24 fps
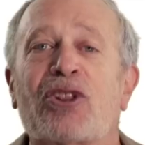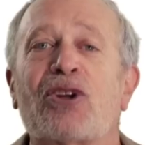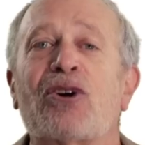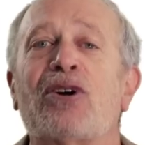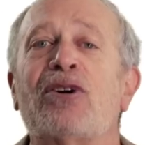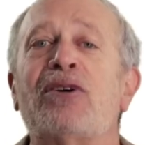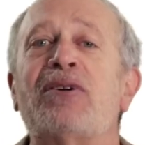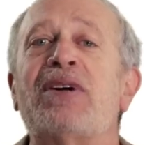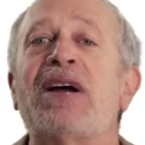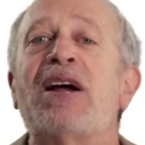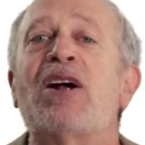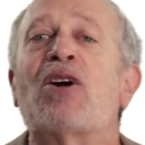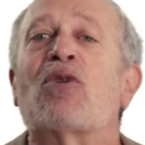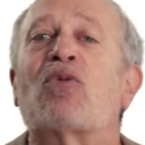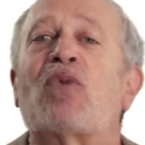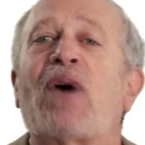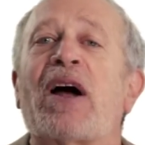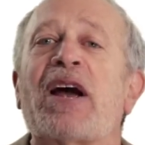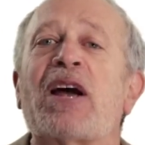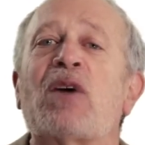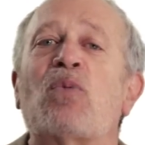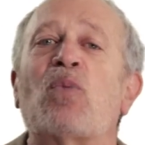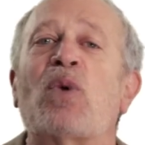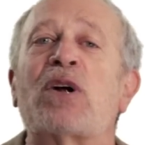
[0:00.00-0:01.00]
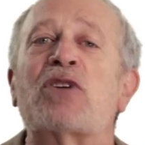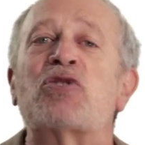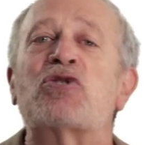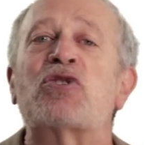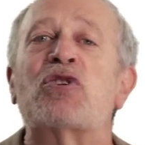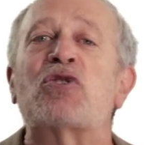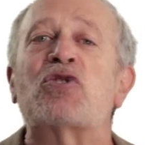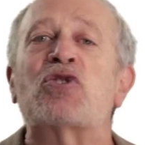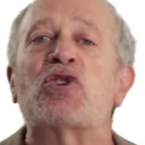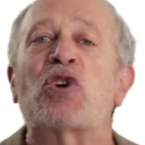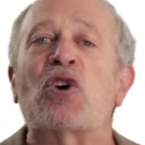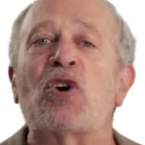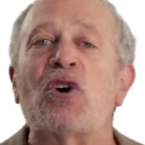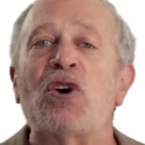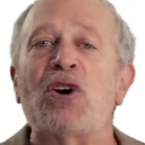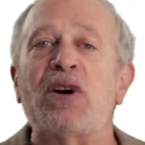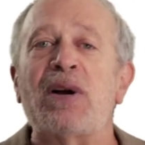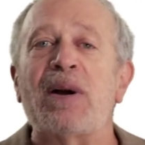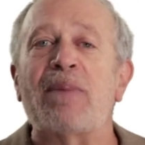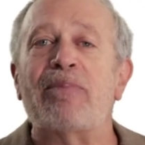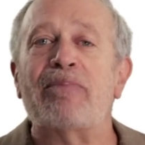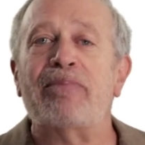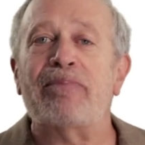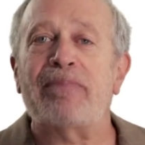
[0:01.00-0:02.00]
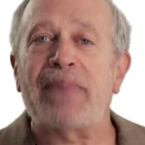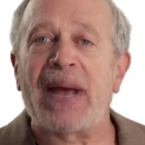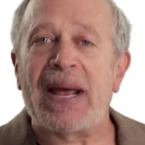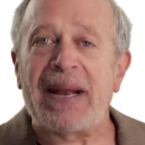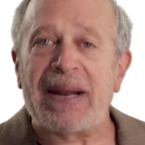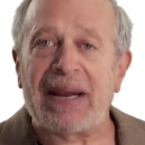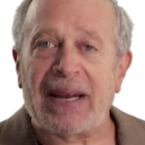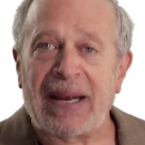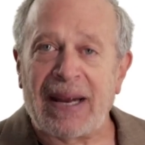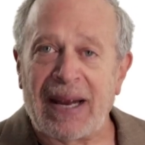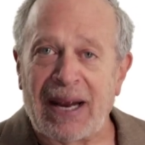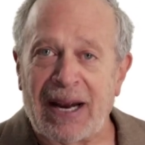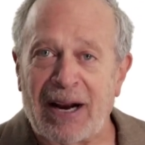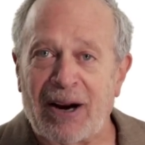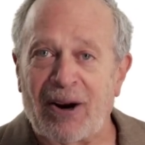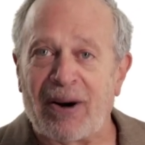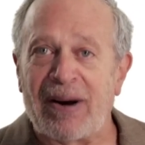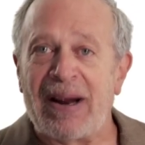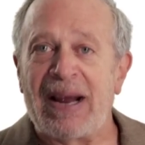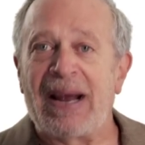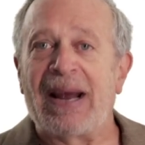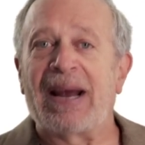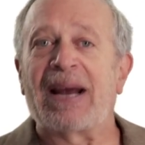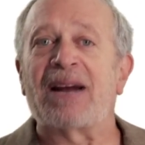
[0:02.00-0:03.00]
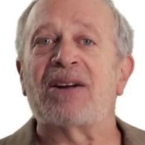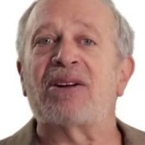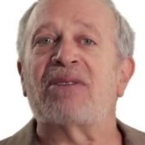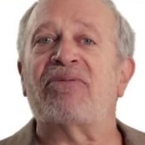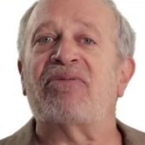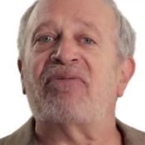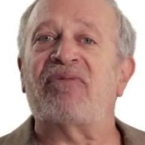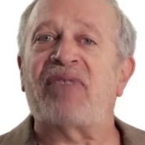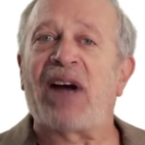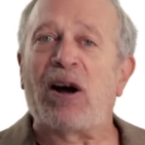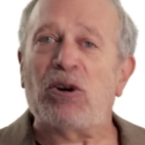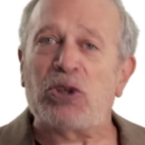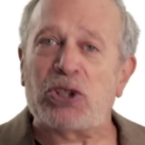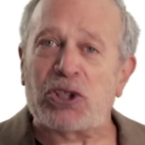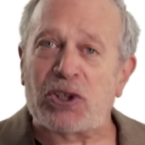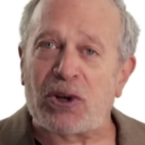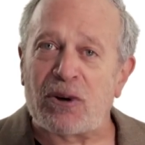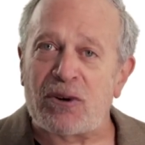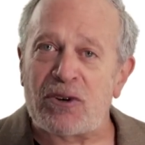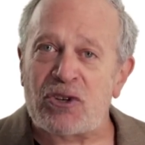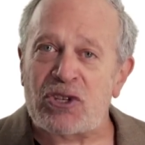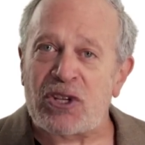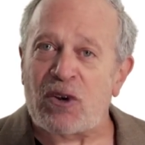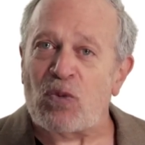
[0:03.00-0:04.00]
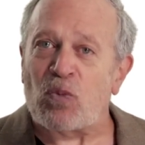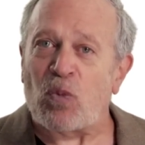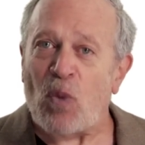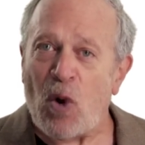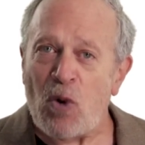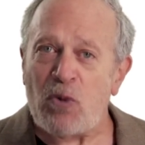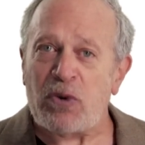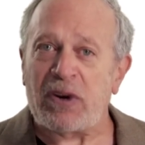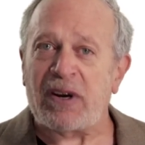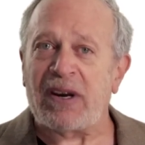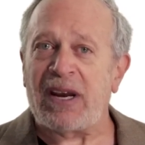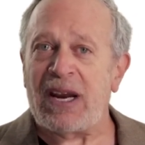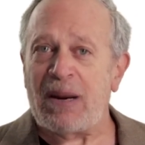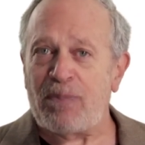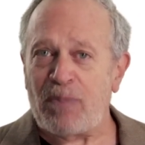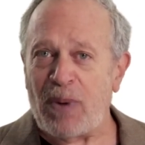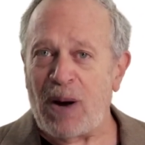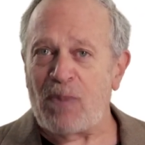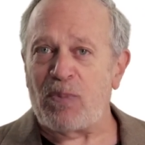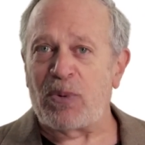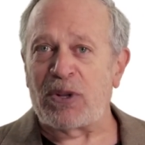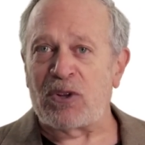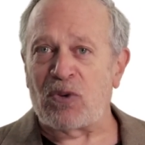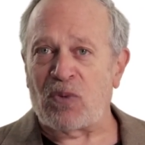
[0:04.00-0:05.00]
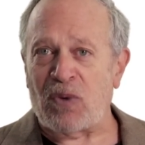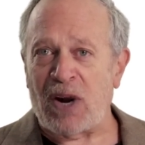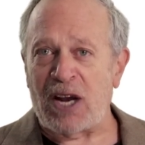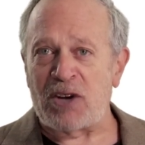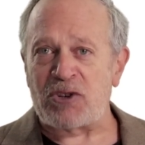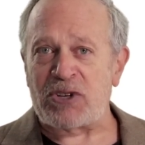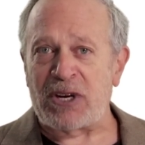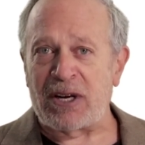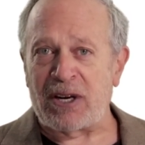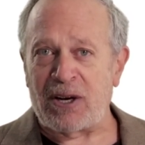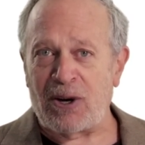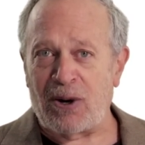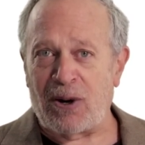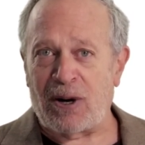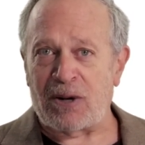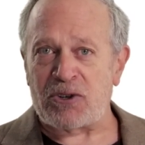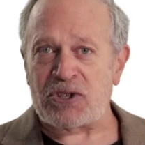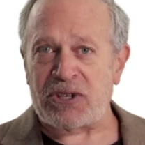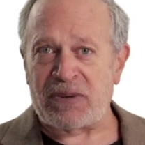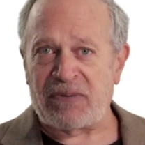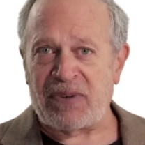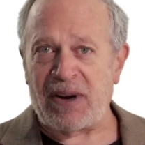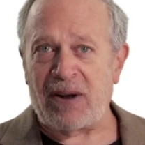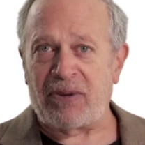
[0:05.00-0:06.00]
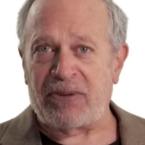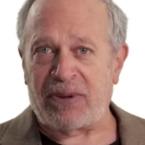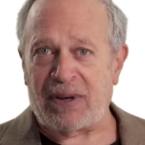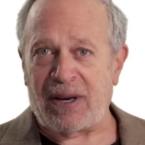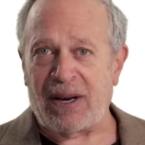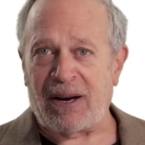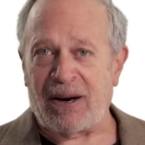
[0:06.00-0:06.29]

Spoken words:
Third, Ryan wants to turn Medicare into vouchers that won't keep up with the rising costs of health